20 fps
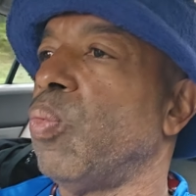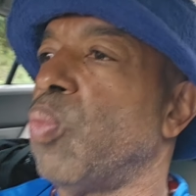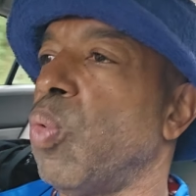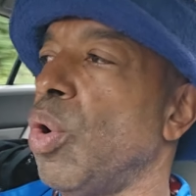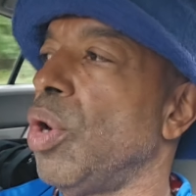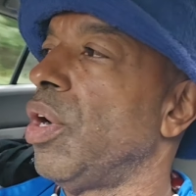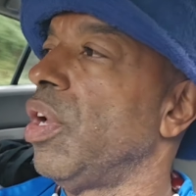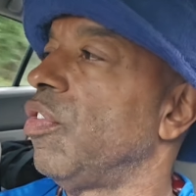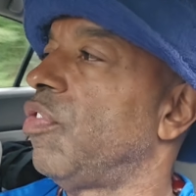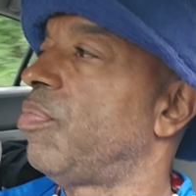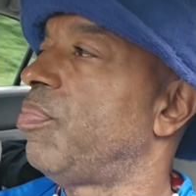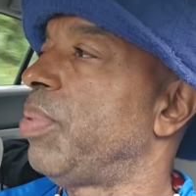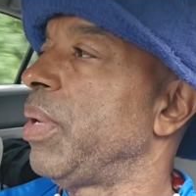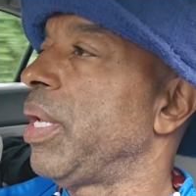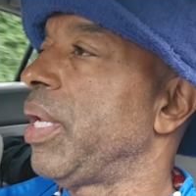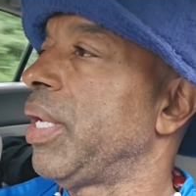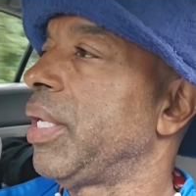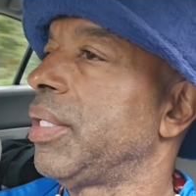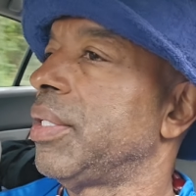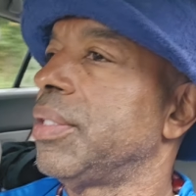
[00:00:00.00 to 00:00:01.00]
would have
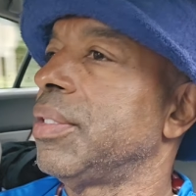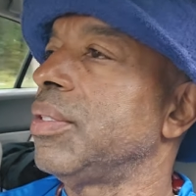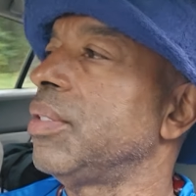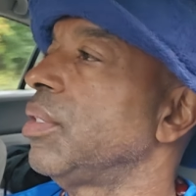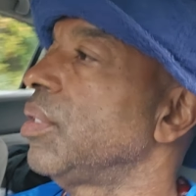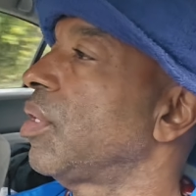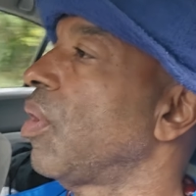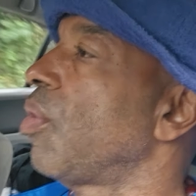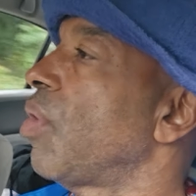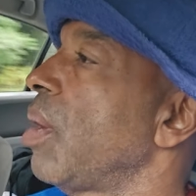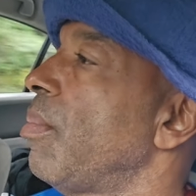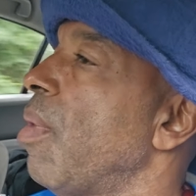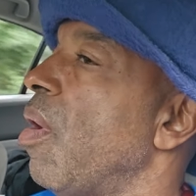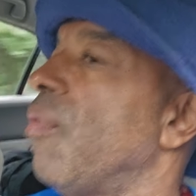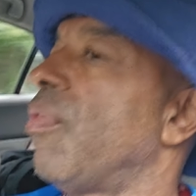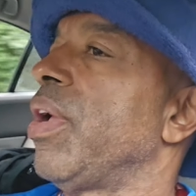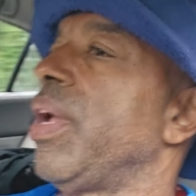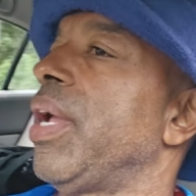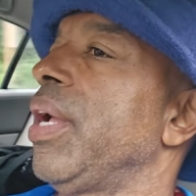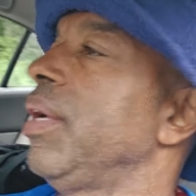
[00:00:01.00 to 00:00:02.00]
been, don't come
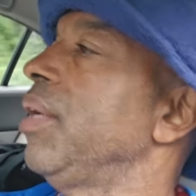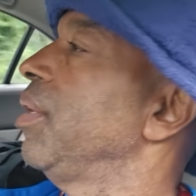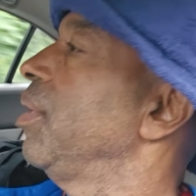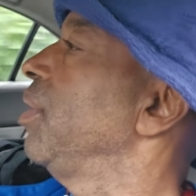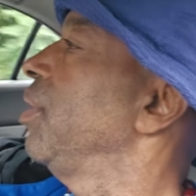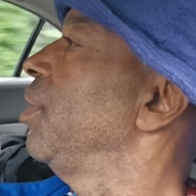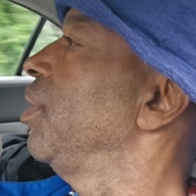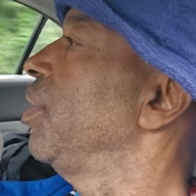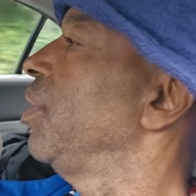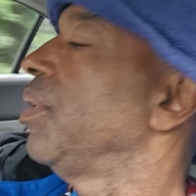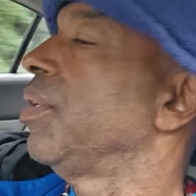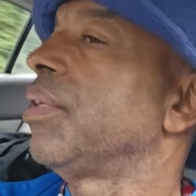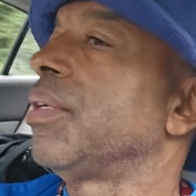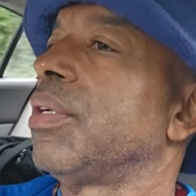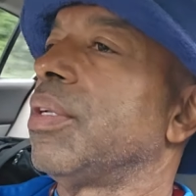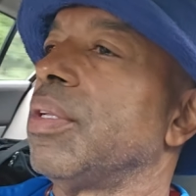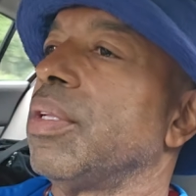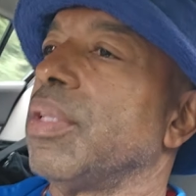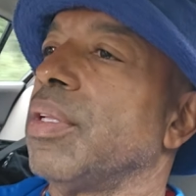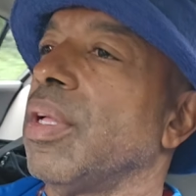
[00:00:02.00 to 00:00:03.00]
over here.
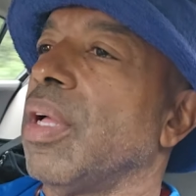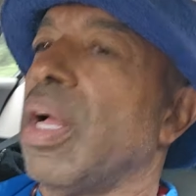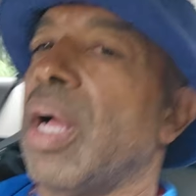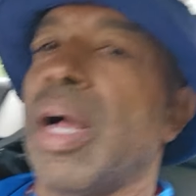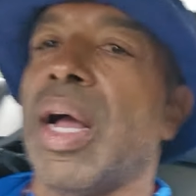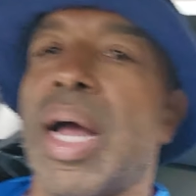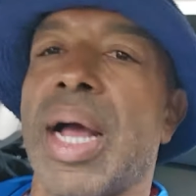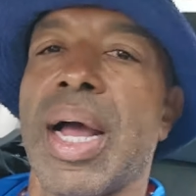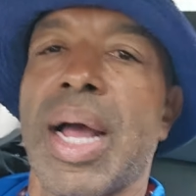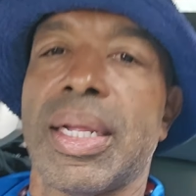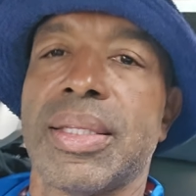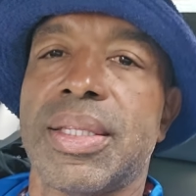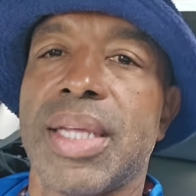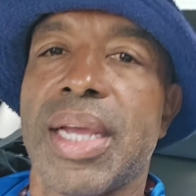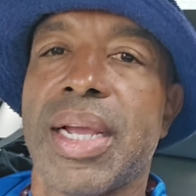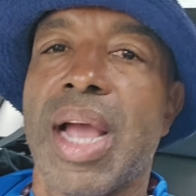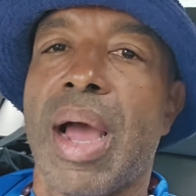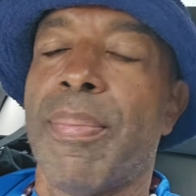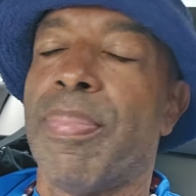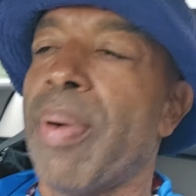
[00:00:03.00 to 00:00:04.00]
I
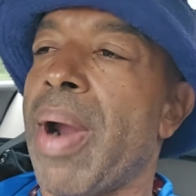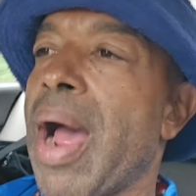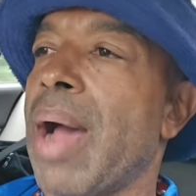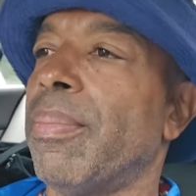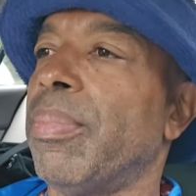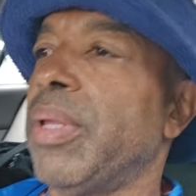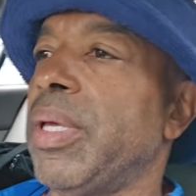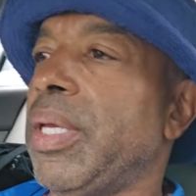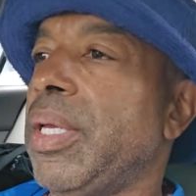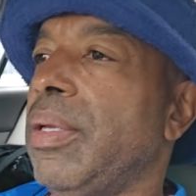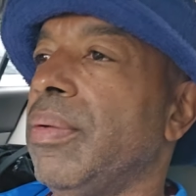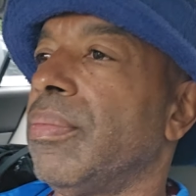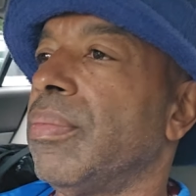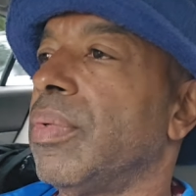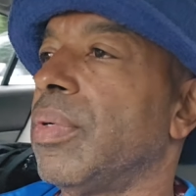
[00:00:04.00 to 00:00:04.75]
think I probably